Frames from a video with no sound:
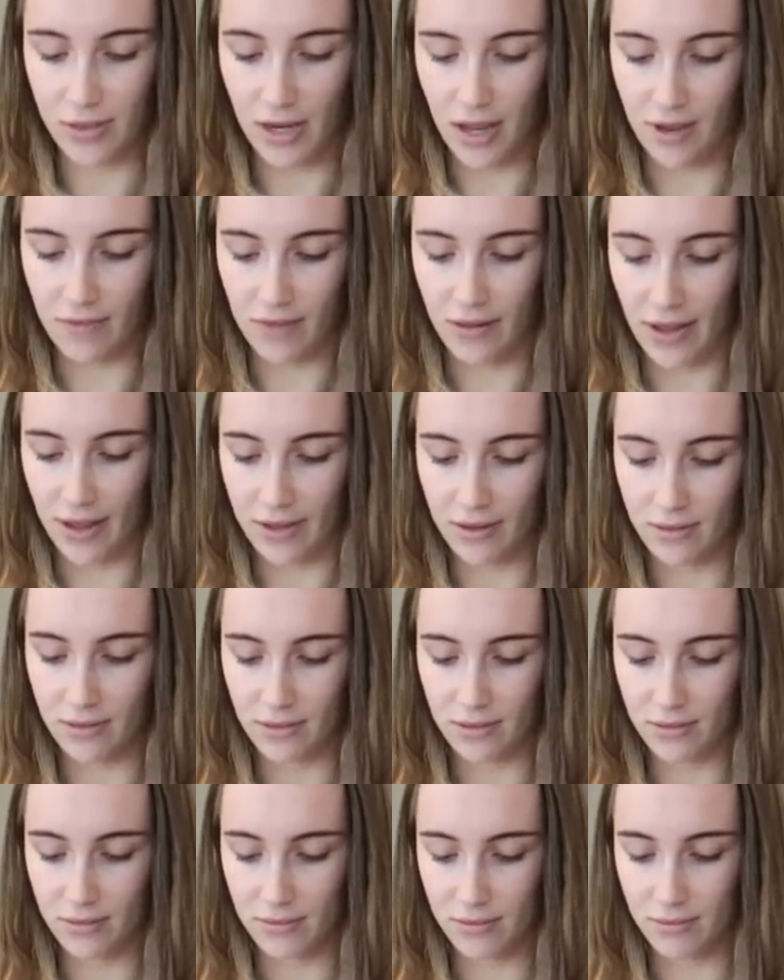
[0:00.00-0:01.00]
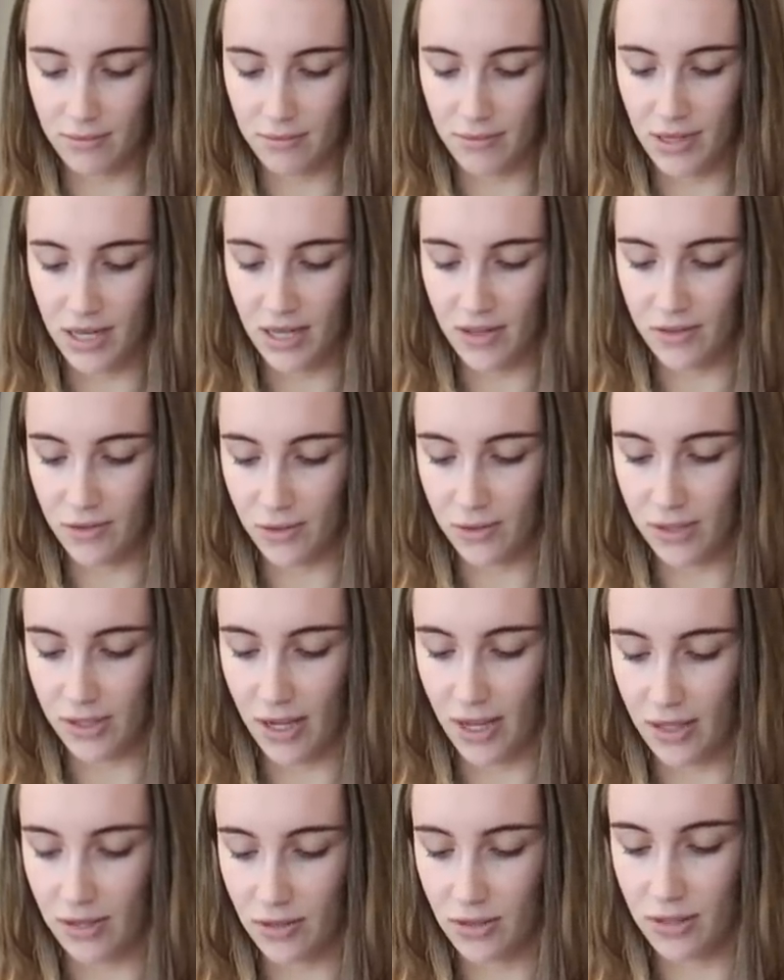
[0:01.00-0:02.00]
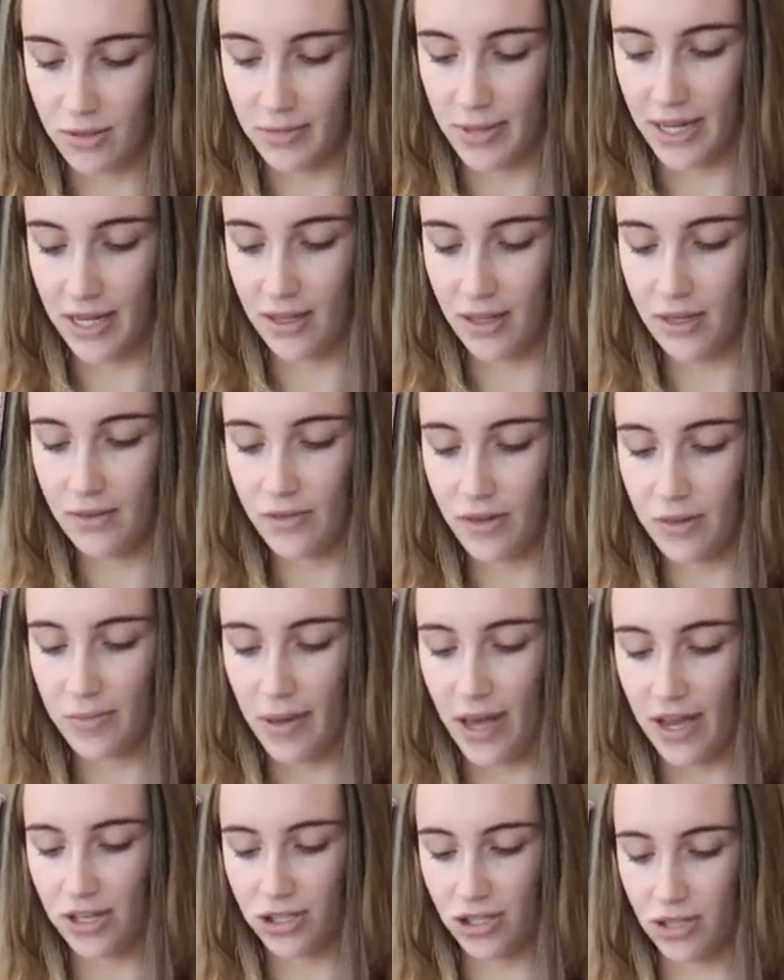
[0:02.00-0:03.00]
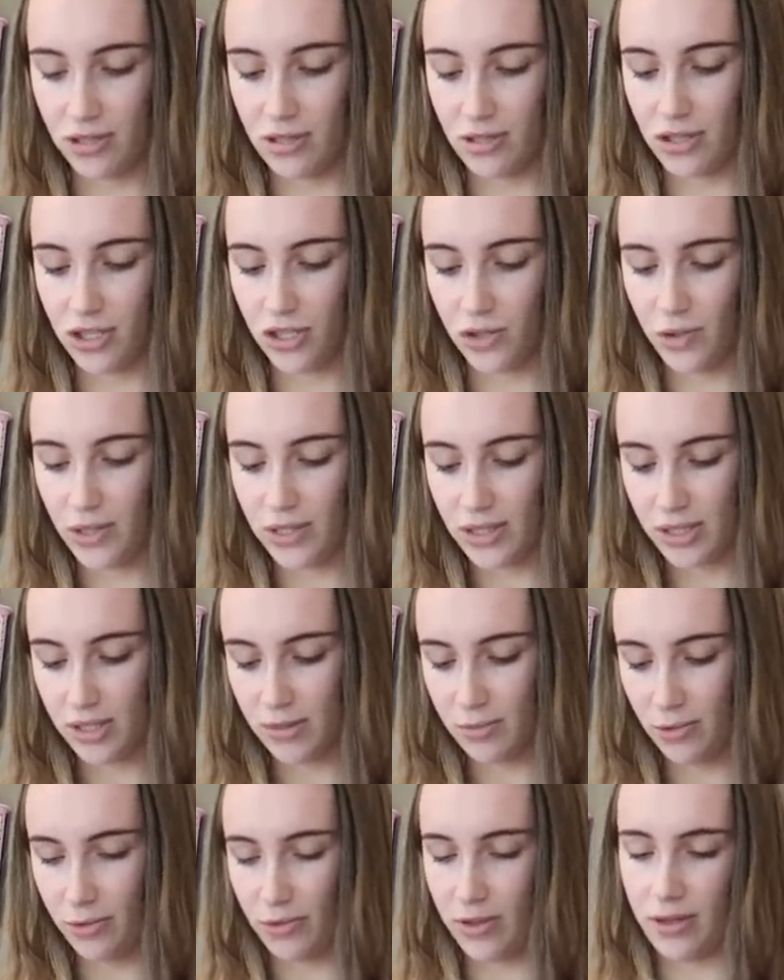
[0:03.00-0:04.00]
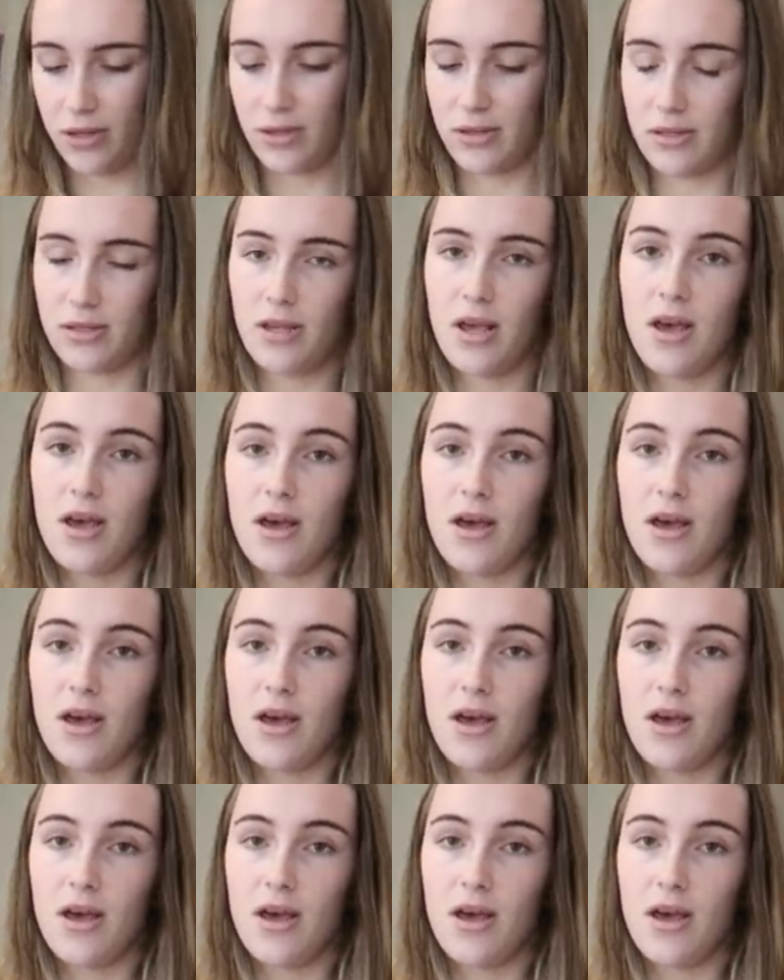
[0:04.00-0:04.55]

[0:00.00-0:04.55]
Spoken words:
and have like meaningful sayings on them, like live with passion, enjoy the simple things.